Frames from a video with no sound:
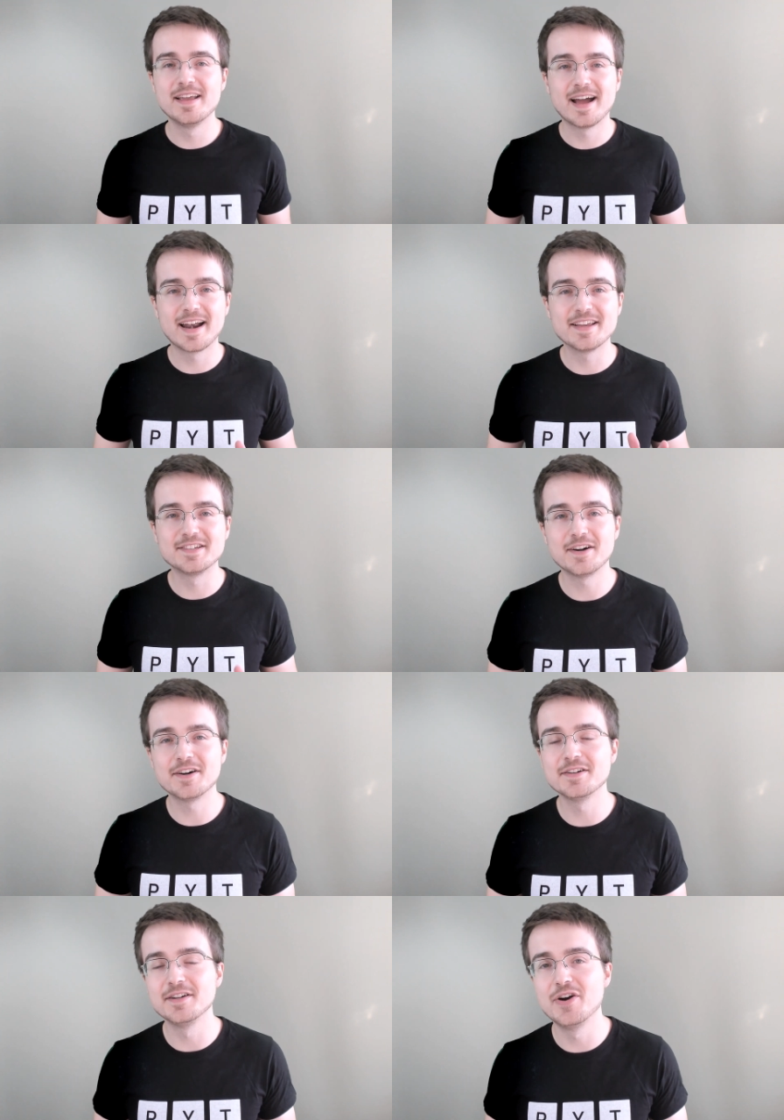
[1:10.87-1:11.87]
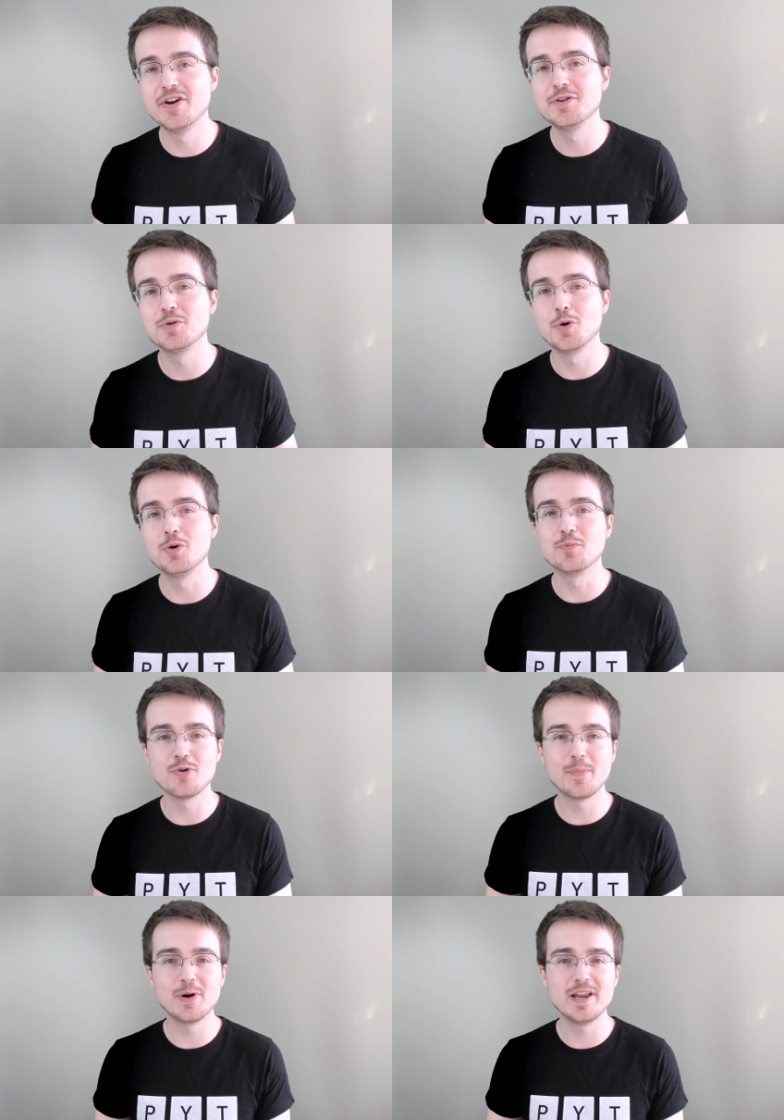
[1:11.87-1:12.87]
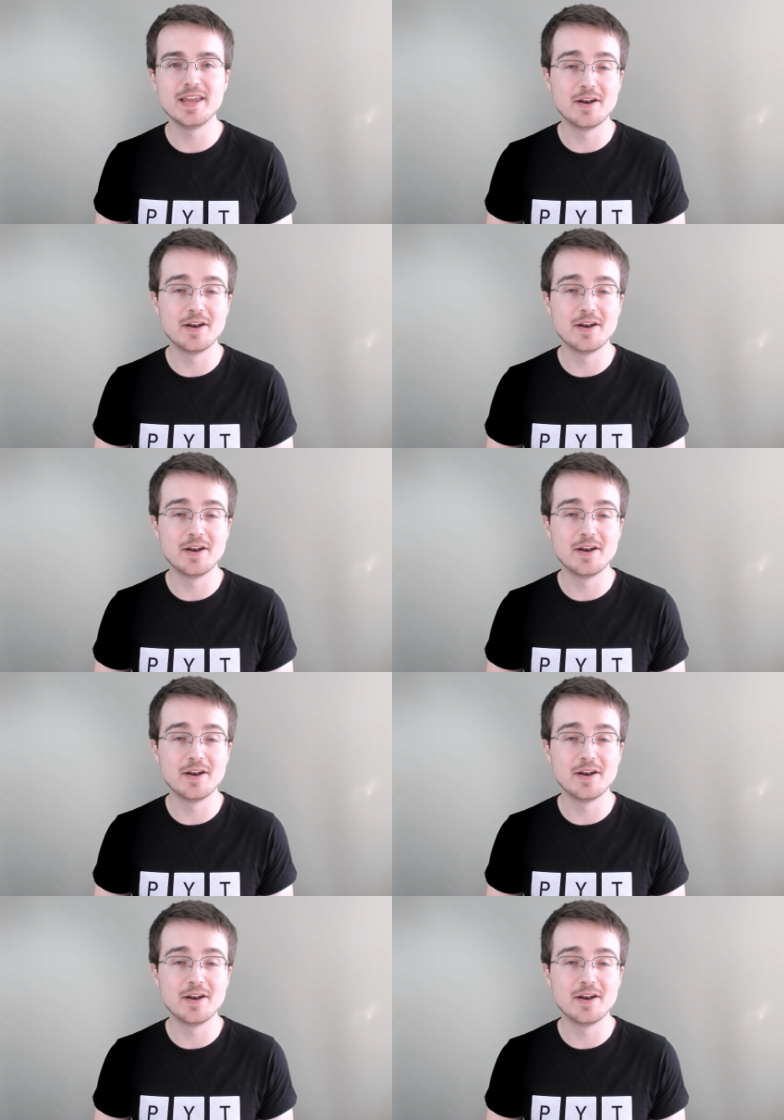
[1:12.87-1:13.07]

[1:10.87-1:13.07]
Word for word: and I started learning to code properly